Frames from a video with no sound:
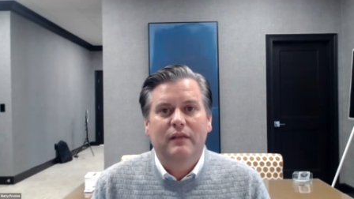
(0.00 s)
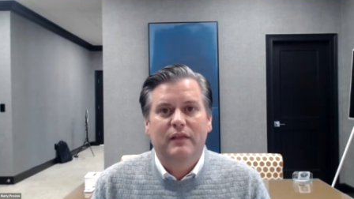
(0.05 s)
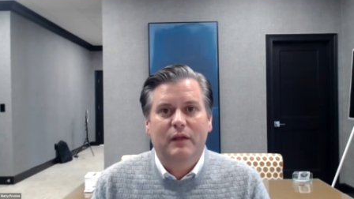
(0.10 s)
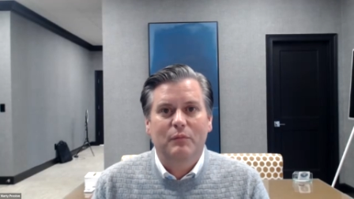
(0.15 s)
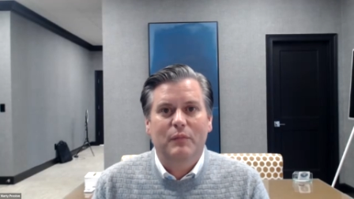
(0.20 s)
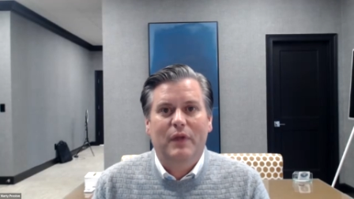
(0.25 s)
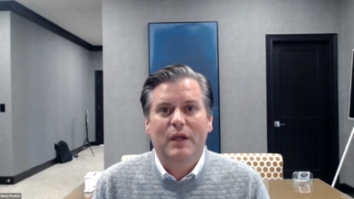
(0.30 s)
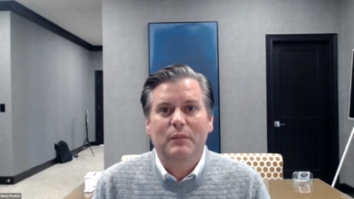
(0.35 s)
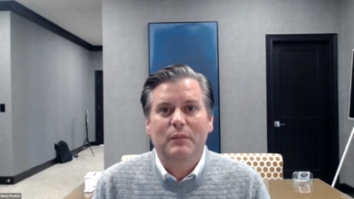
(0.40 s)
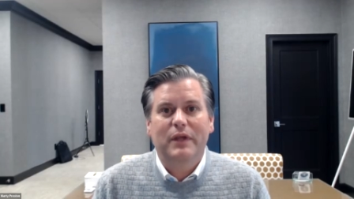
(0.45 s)

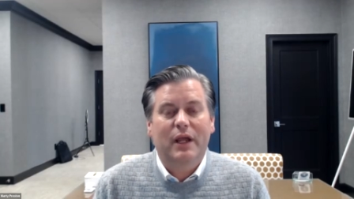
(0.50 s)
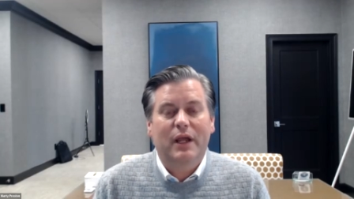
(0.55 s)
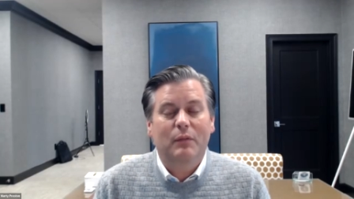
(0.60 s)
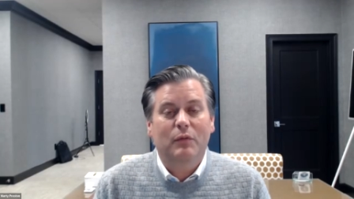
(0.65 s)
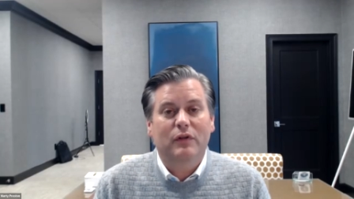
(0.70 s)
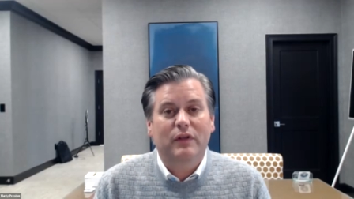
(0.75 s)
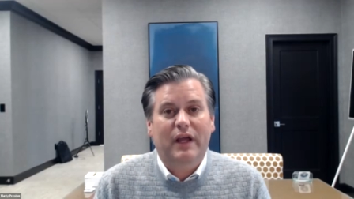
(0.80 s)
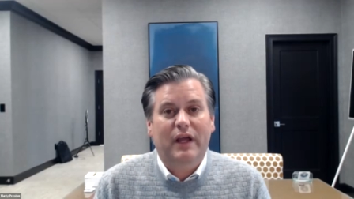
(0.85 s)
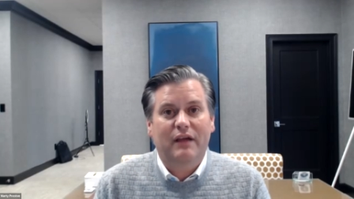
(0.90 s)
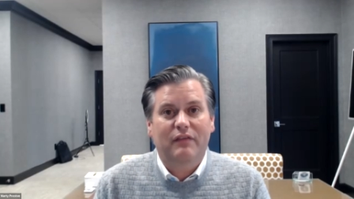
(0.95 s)
that may be
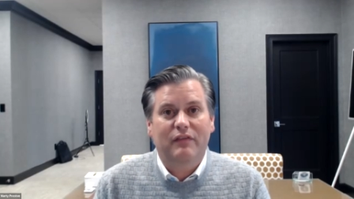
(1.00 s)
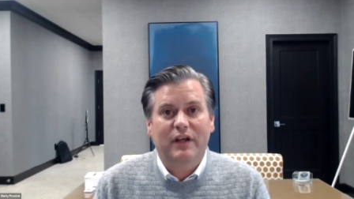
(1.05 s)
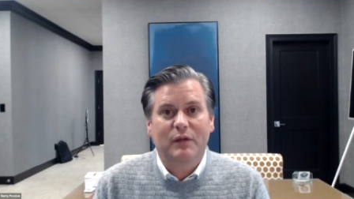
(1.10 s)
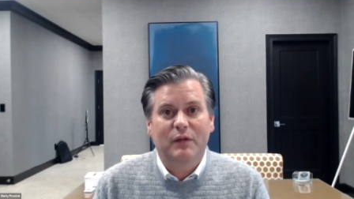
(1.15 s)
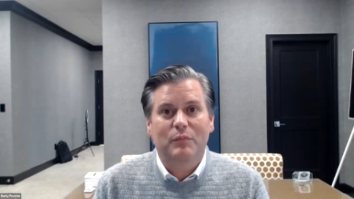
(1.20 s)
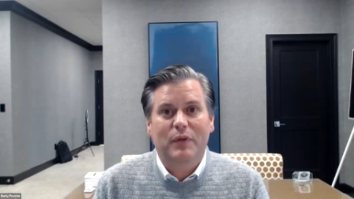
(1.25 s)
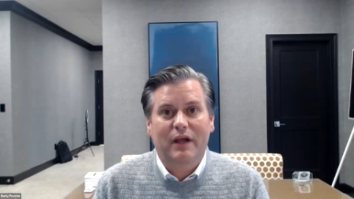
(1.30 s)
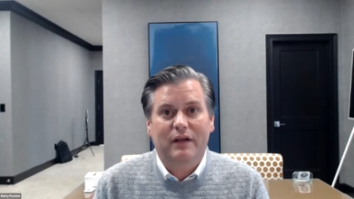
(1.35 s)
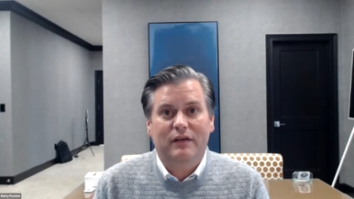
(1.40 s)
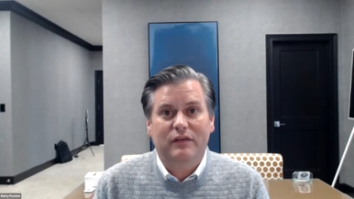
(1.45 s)
able to have an
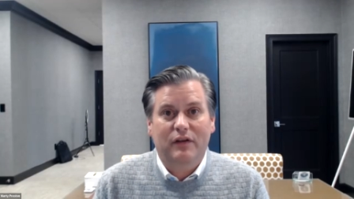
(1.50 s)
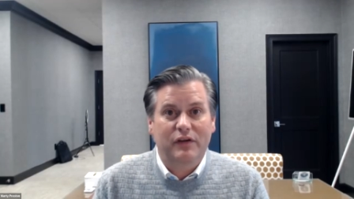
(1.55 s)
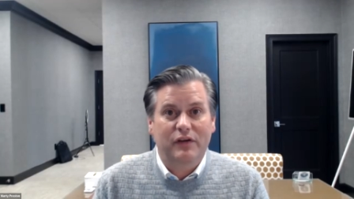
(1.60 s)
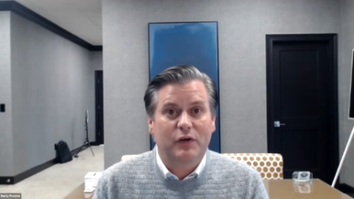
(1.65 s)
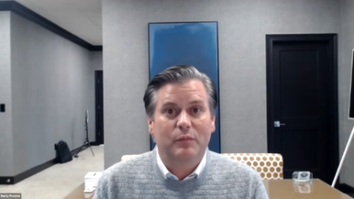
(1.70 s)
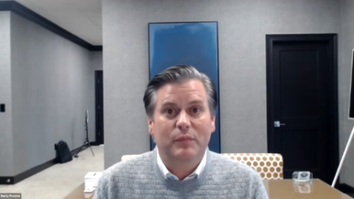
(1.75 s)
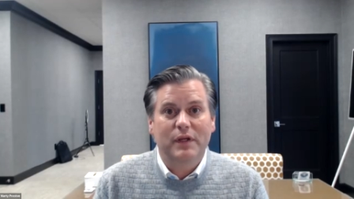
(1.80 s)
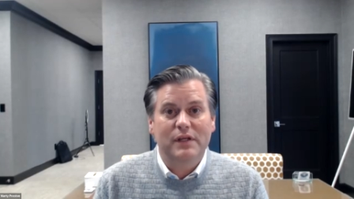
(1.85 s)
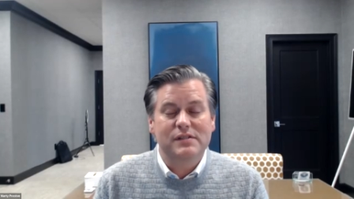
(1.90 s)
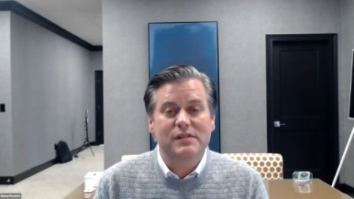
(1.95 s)
impact on
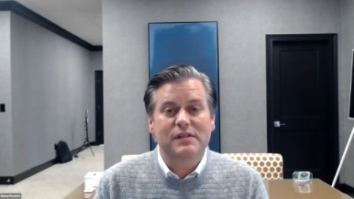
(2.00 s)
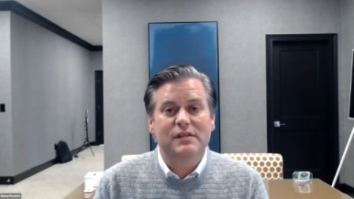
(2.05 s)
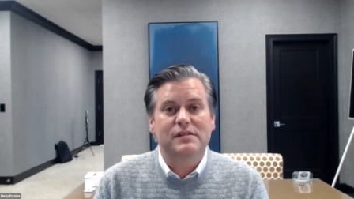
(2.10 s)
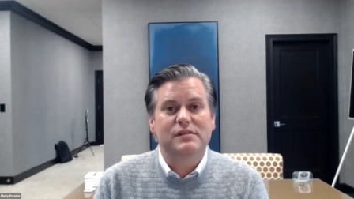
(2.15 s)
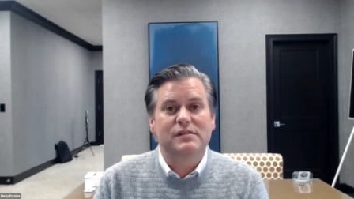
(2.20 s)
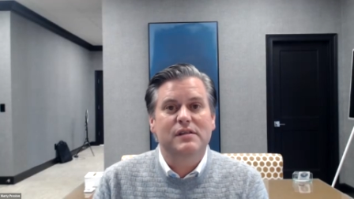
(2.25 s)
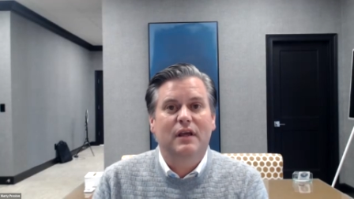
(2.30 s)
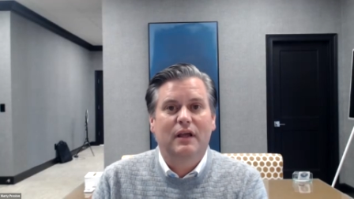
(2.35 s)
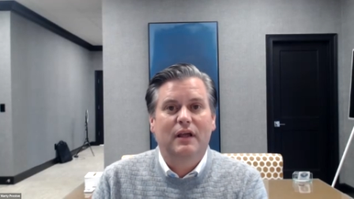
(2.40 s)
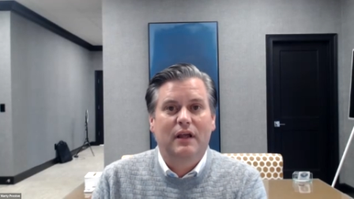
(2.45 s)
your
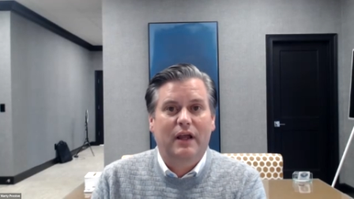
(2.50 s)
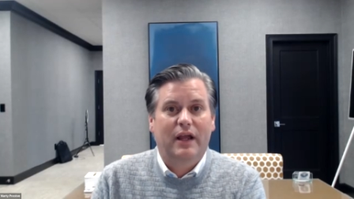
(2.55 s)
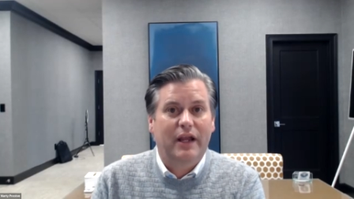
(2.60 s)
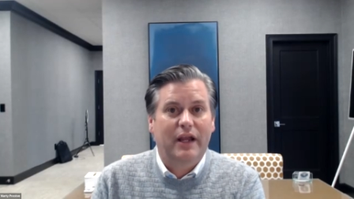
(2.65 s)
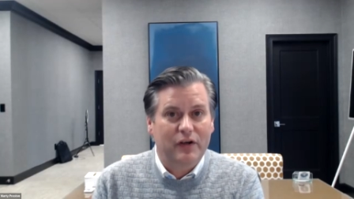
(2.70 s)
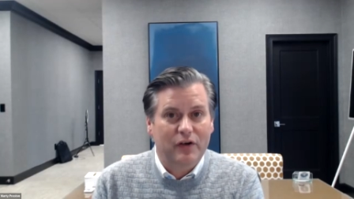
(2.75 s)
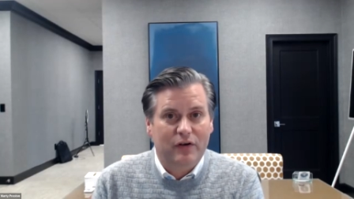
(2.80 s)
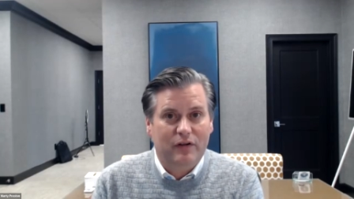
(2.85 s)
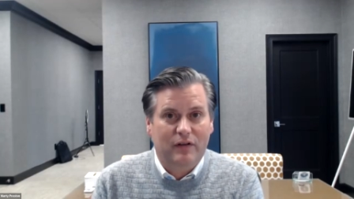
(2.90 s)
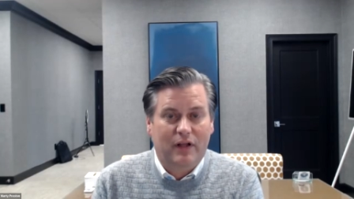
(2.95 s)
business
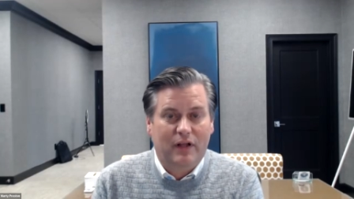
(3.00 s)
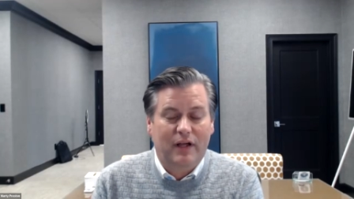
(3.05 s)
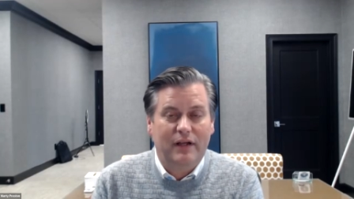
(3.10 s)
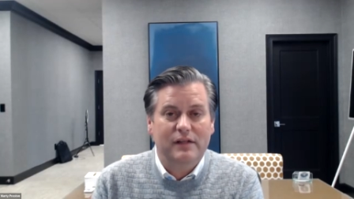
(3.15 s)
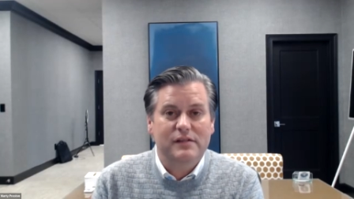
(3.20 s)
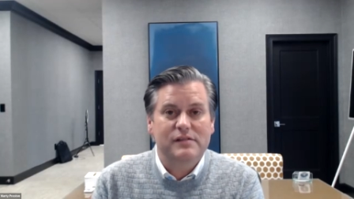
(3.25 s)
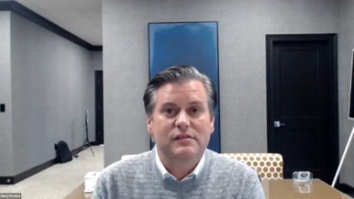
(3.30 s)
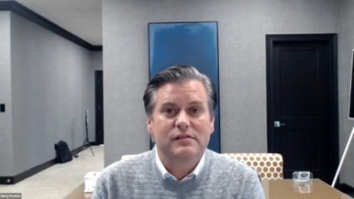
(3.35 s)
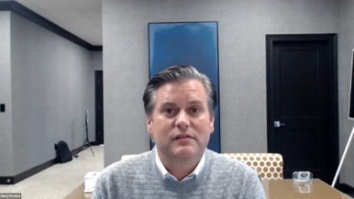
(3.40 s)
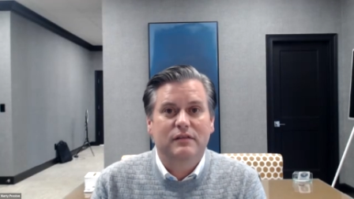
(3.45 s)
and your
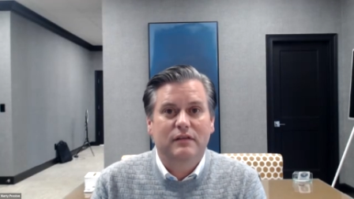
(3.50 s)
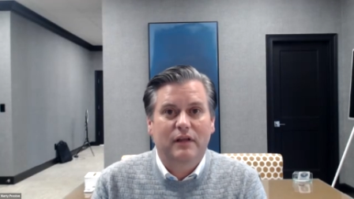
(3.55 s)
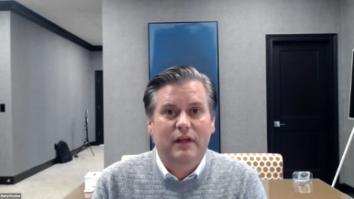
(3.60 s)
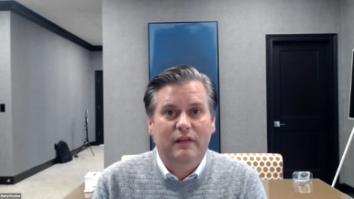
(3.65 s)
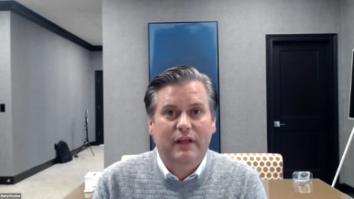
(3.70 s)
clients.